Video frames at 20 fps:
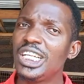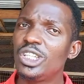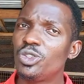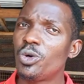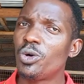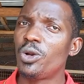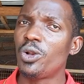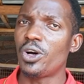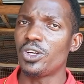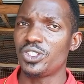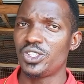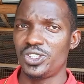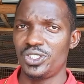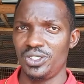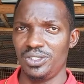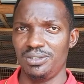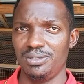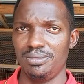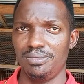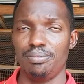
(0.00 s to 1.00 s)
eto loss
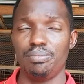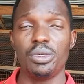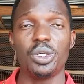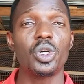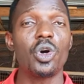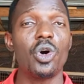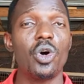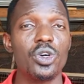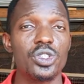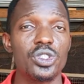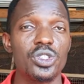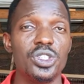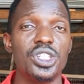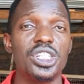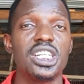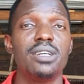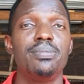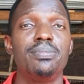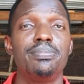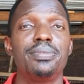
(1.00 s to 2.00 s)
because you
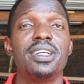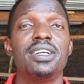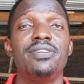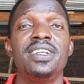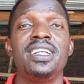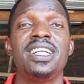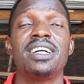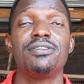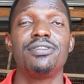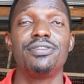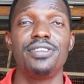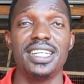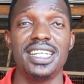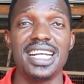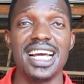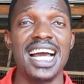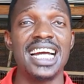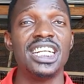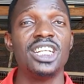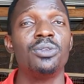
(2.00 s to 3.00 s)
keep giving them feed
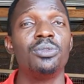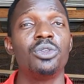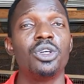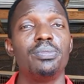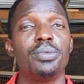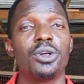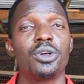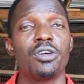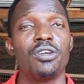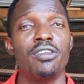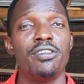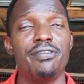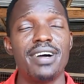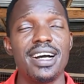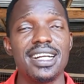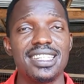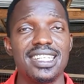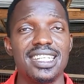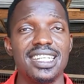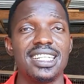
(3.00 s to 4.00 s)
and they will not be
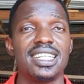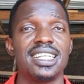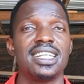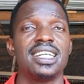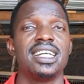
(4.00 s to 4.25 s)
converting